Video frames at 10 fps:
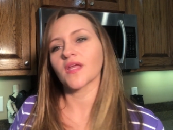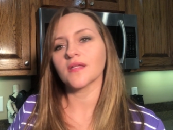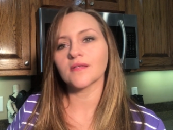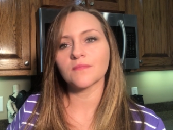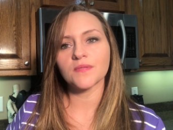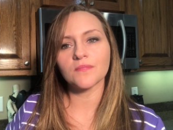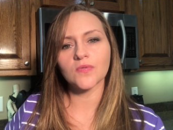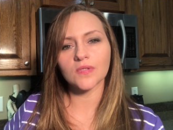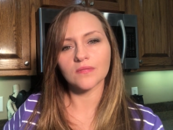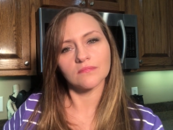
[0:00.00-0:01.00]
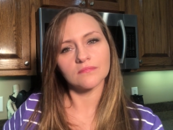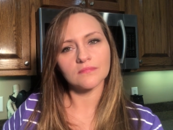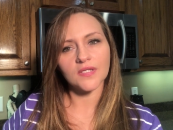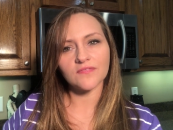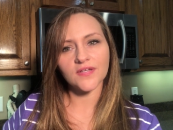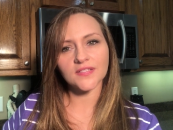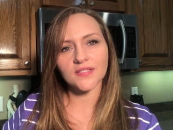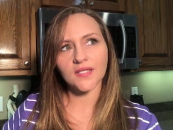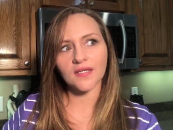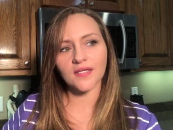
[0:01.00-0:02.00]
a little bit more advanced
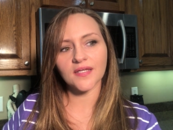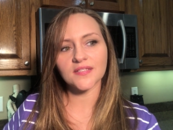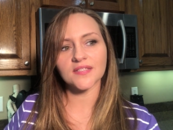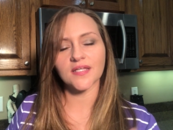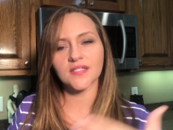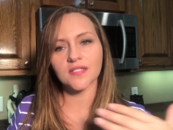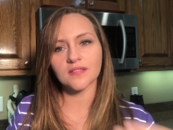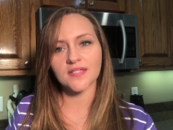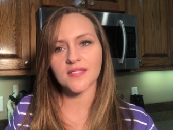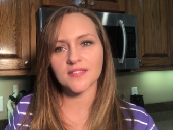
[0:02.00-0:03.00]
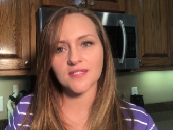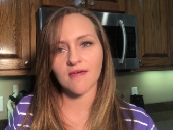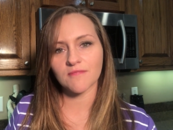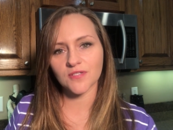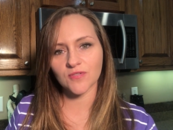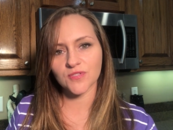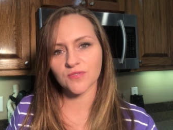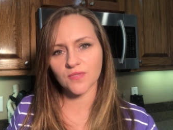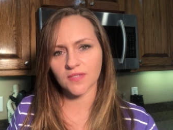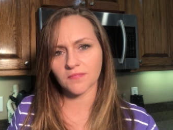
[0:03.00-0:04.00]
than that, I guess, because I didn't take the time to go
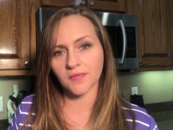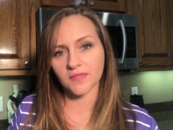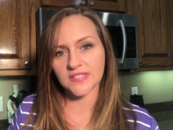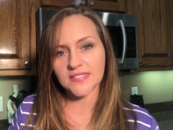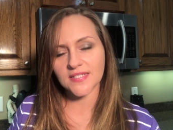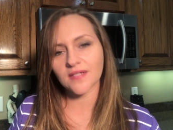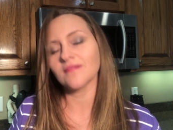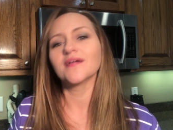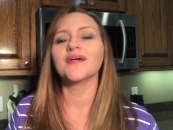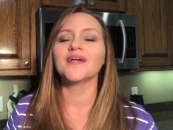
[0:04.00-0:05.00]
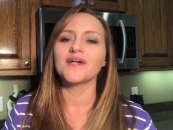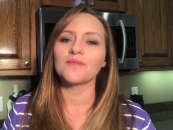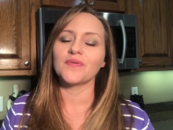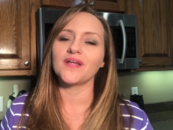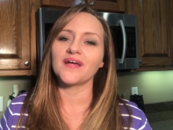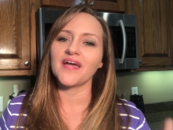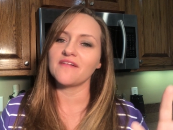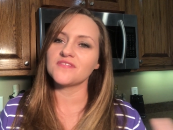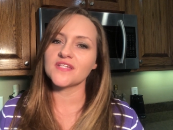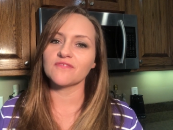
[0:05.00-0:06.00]
through it in real detail, but I
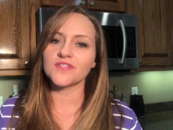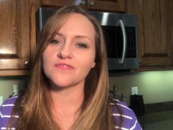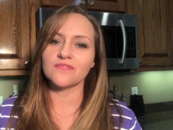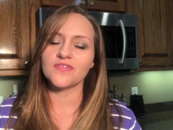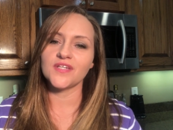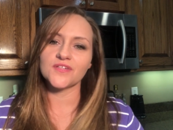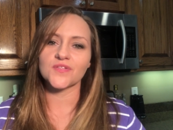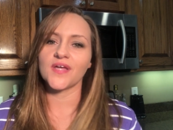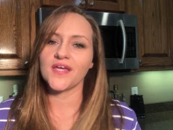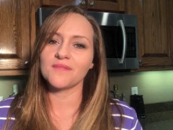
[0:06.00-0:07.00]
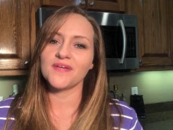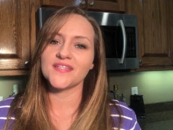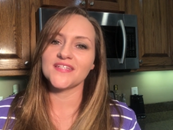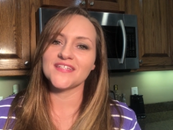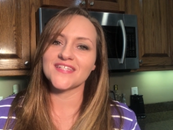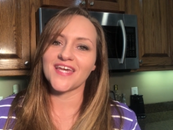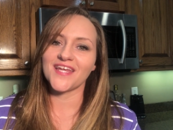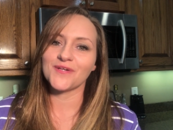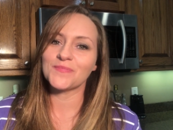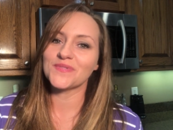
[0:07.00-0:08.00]
have several different videos on how to make these, and
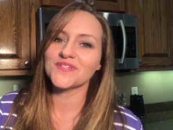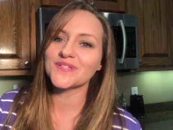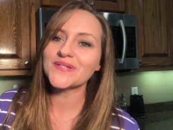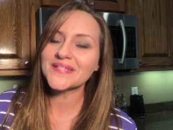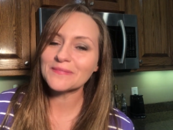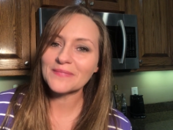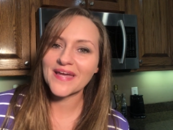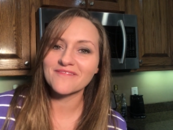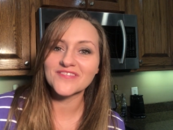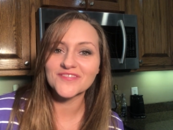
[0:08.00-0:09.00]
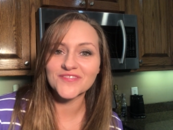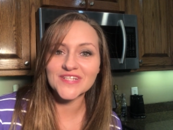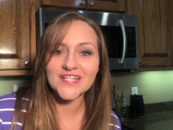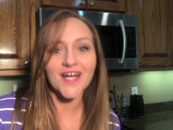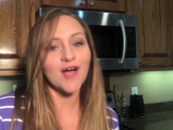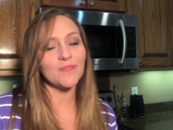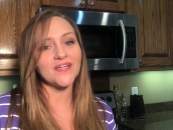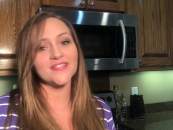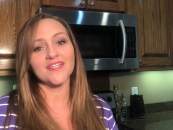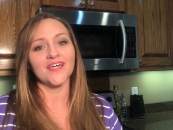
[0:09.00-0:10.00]
I hope you enjoy them, and feel free to
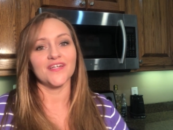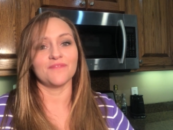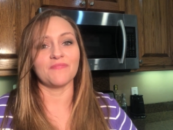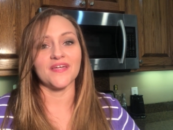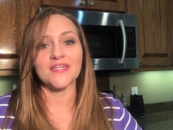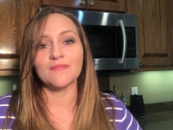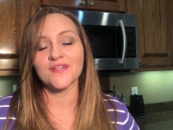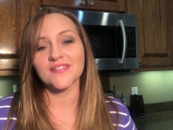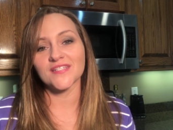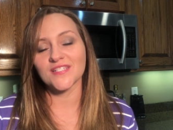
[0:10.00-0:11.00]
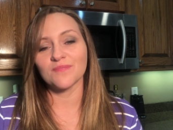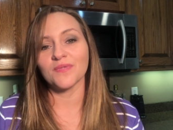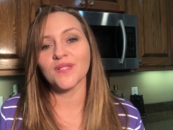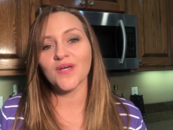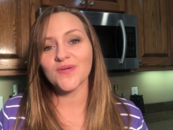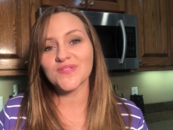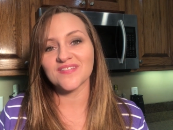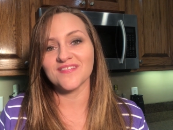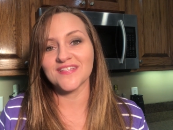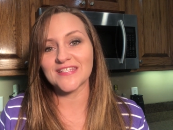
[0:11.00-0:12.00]
comment. My email's listed below,
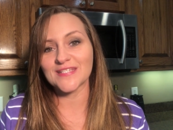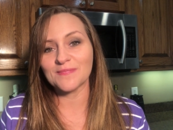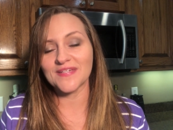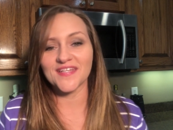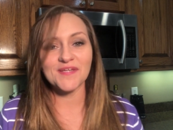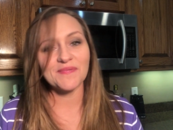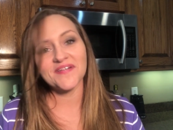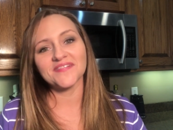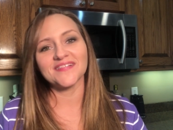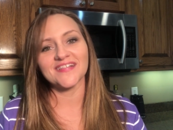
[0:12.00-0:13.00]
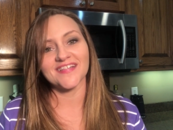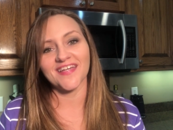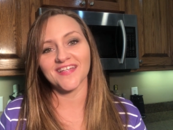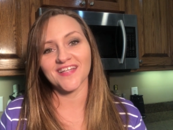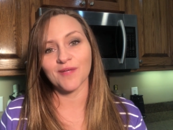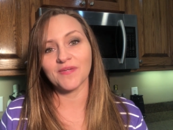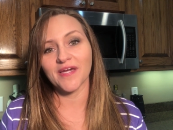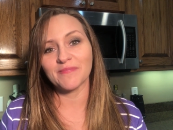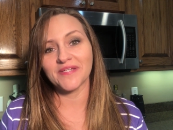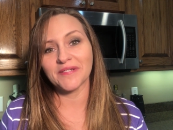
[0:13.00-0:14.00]
so you can send me an email, and I'll be
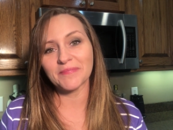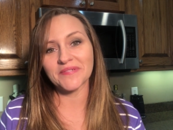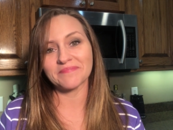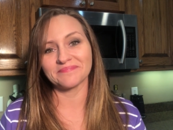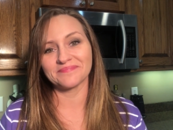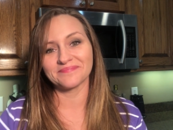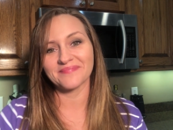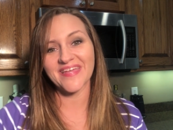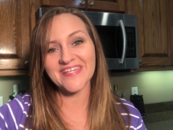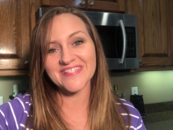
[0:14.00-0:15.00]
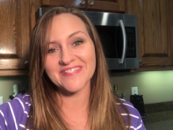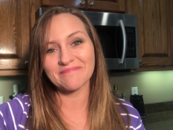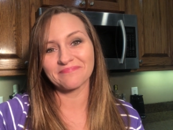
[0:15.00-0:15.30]
happy to help you. Thanks.